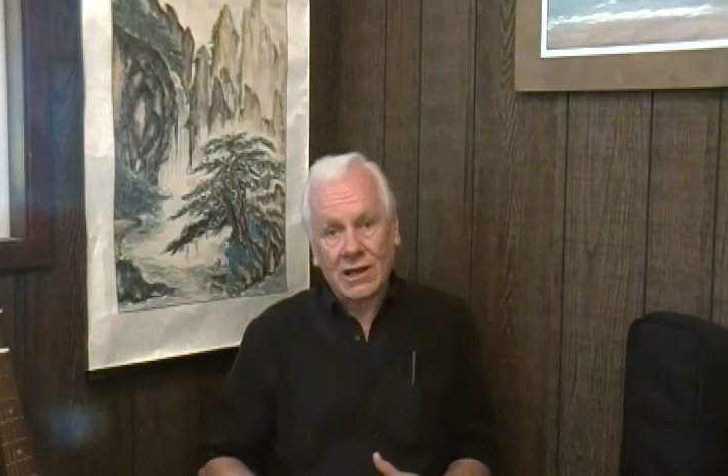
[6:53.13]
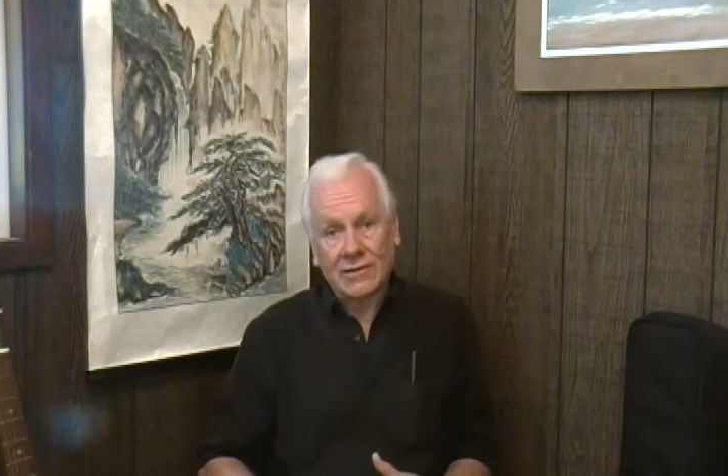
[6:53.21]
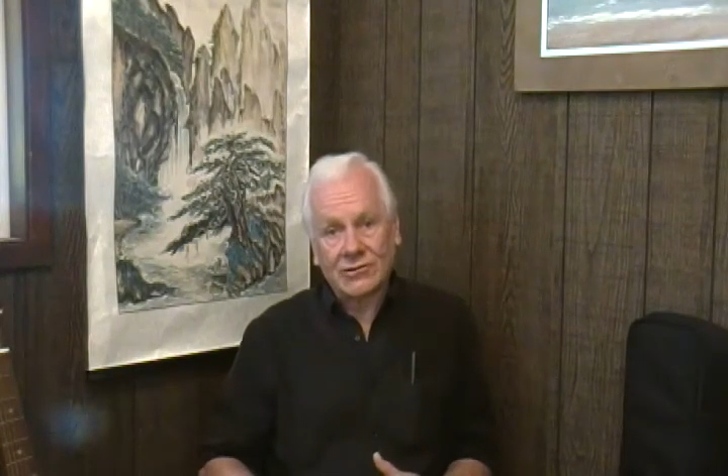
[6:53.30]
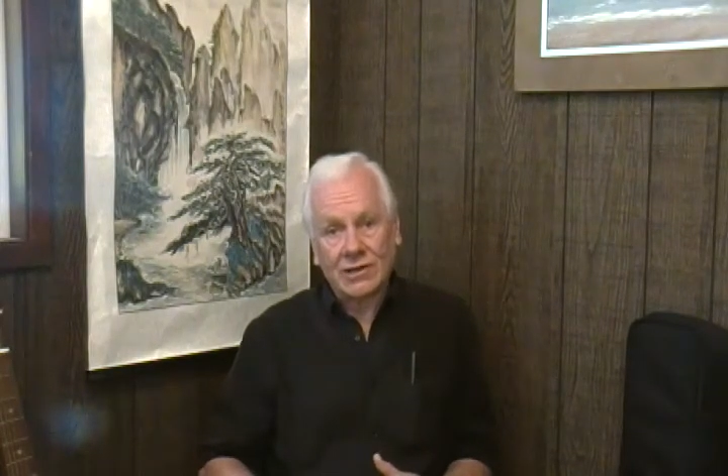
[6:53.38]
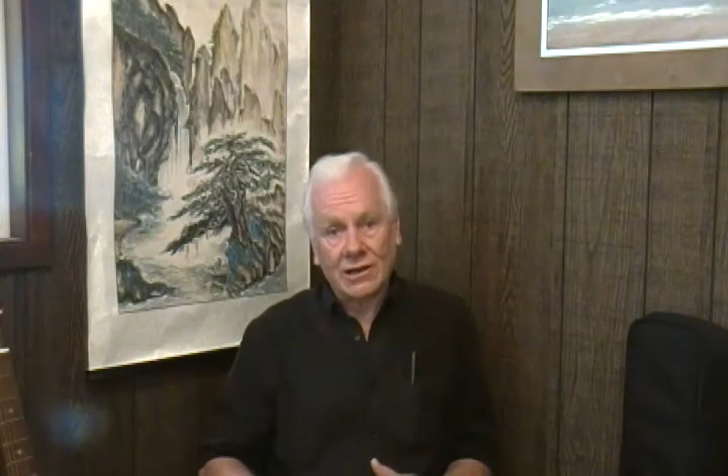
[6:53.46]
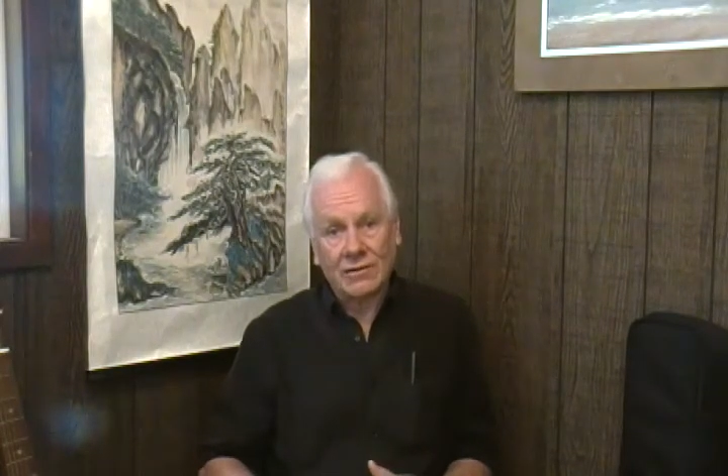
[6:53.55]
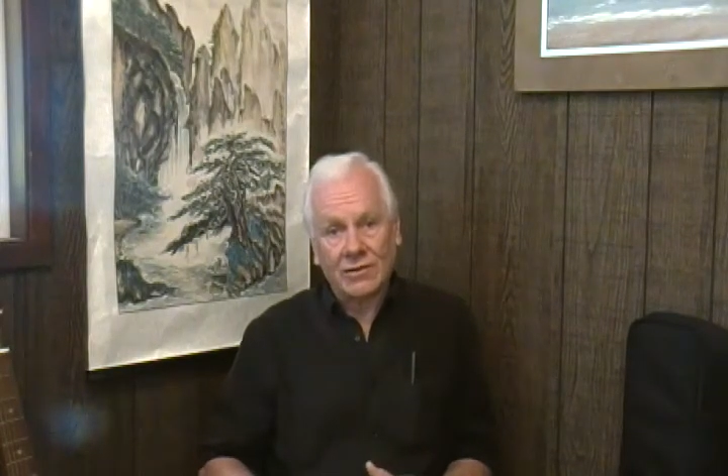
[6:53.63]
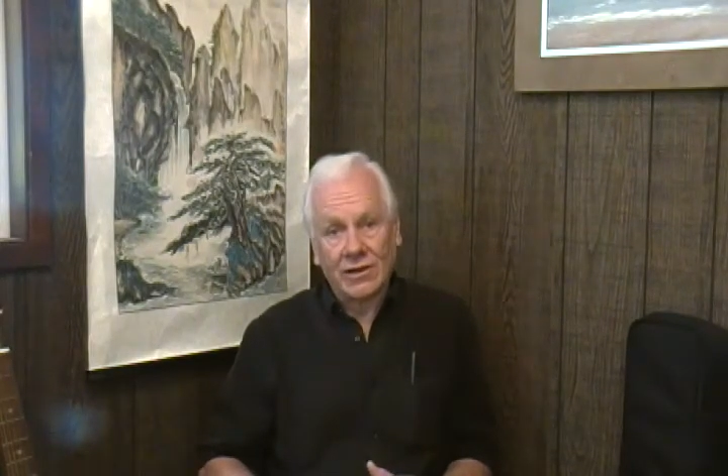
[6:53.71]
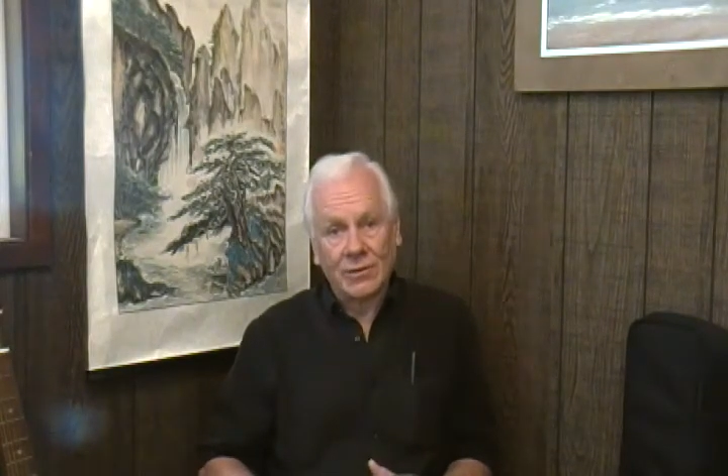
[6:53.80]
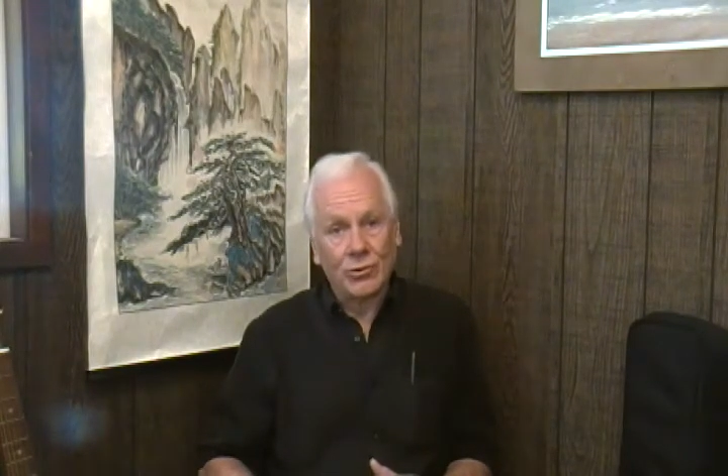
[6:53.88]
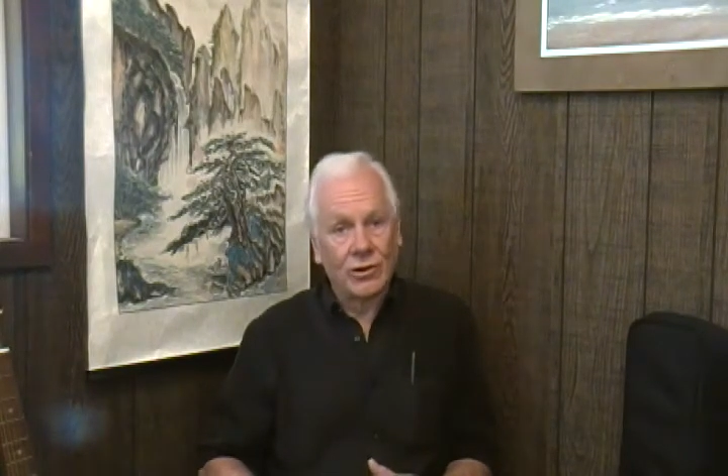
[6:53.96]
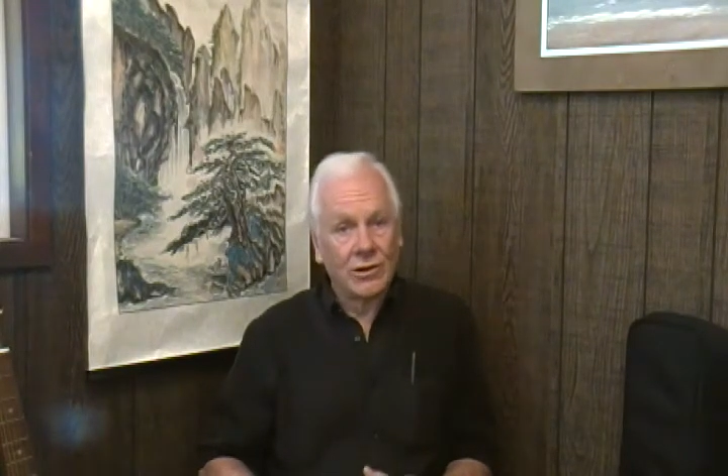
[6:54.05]
have slave
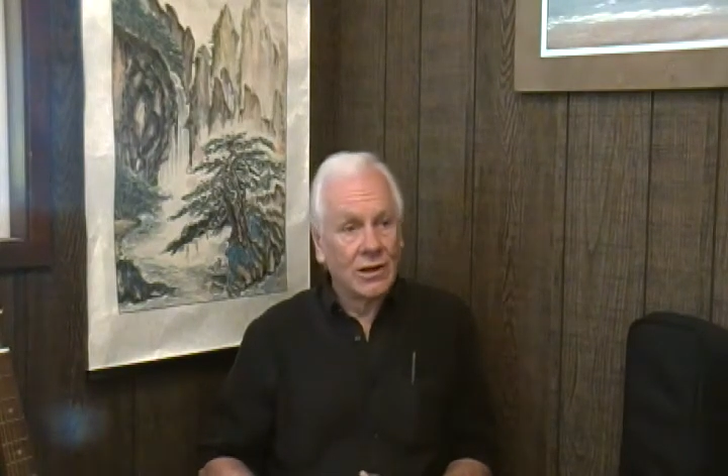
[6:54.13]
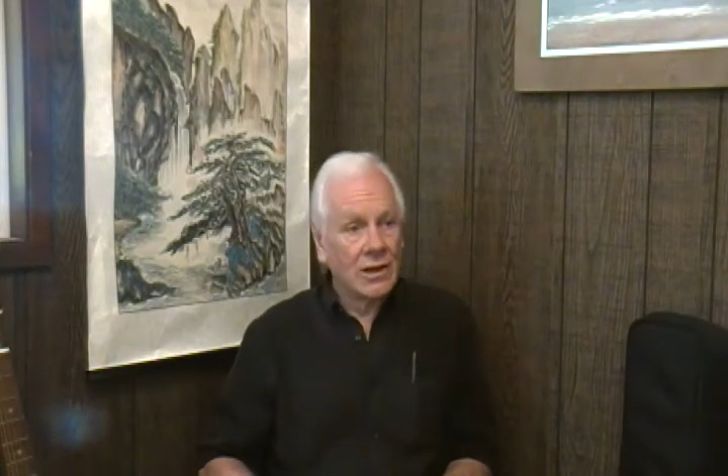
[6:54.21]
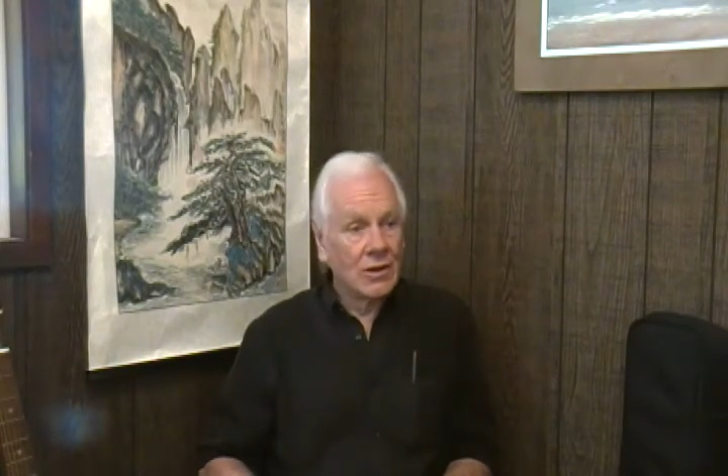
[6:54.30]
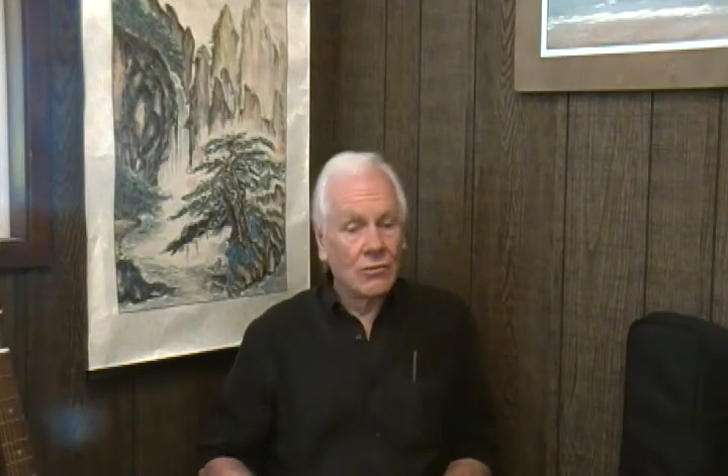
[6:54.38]
labor,